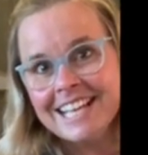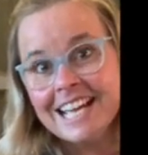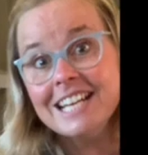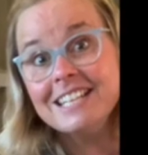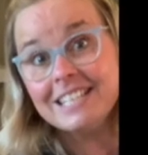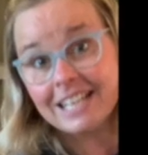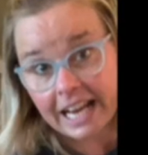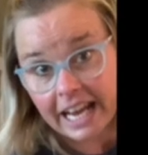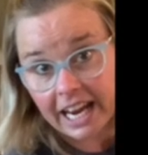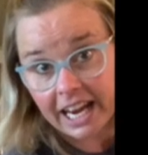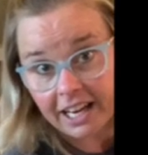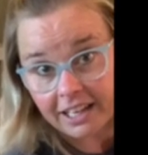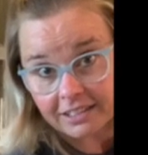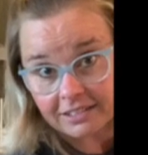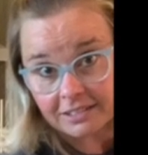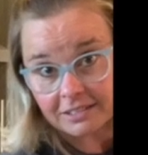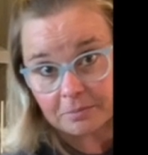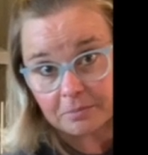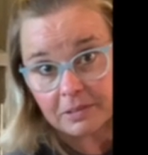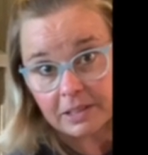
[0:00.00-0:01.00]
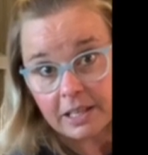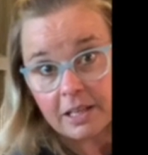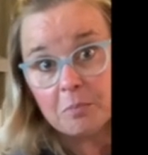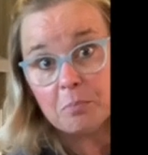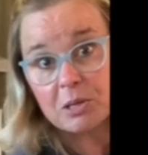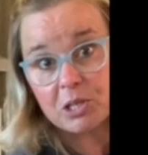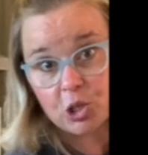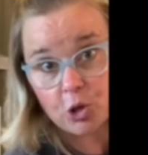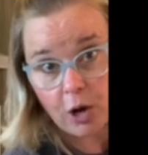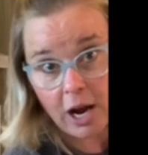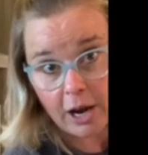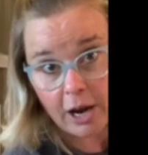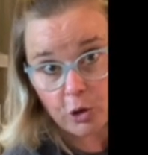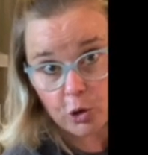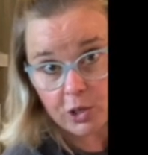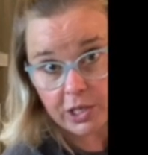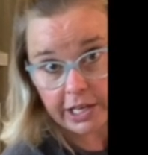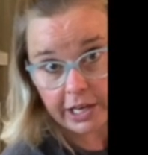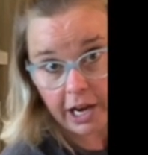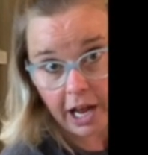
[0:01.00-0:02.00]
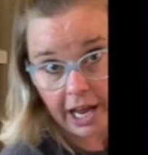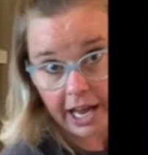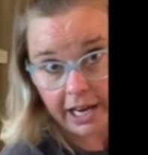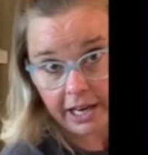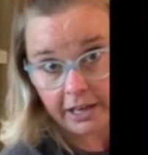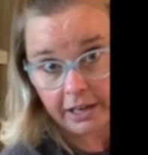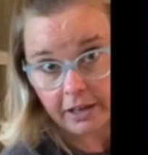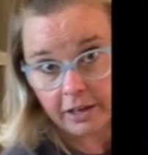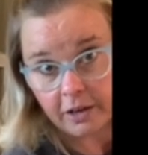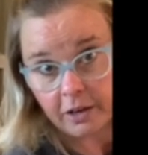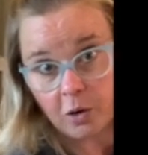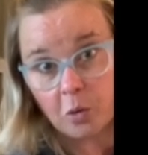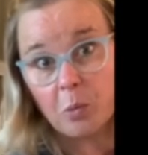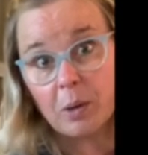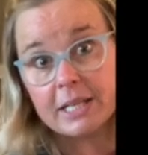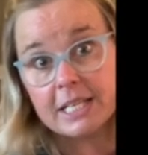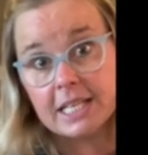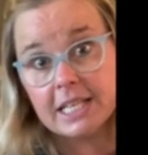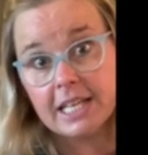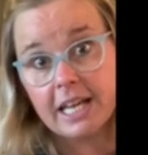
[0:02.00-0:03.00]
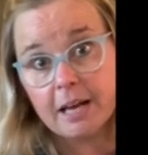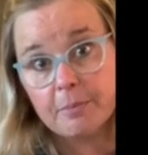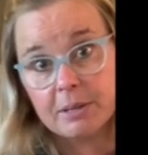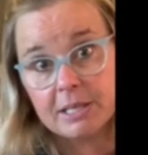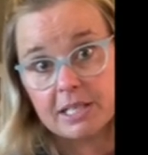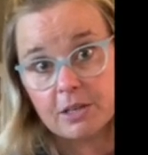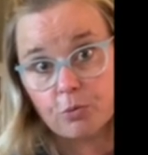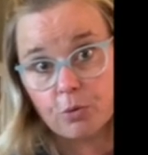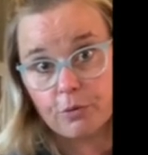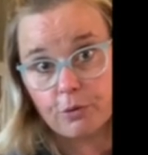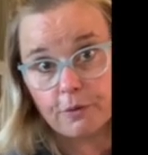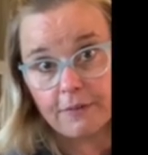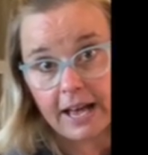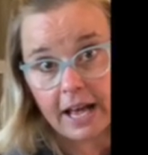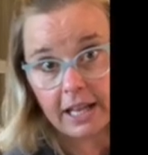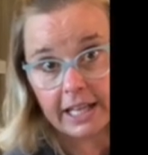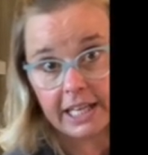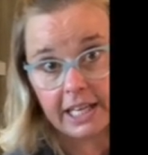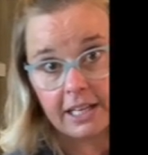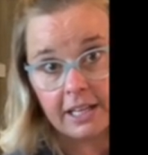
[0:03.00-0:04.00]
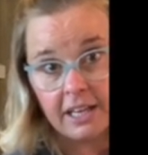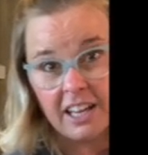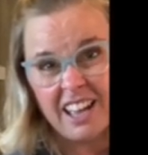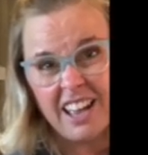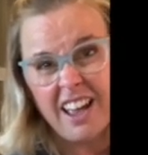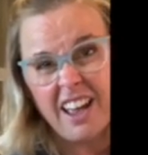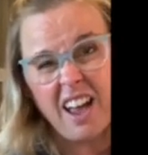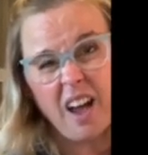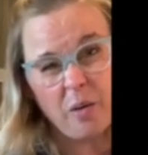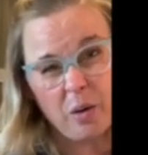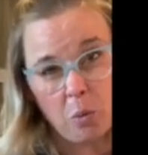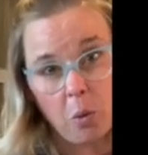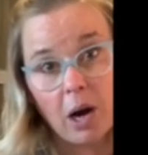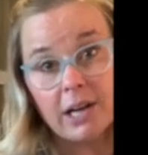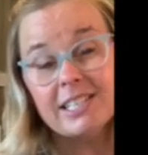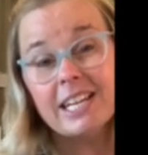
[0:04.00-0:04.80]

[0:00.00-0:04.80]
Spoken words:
Today, Mr. Anderson and I went to the Edmonton River Valley and we walked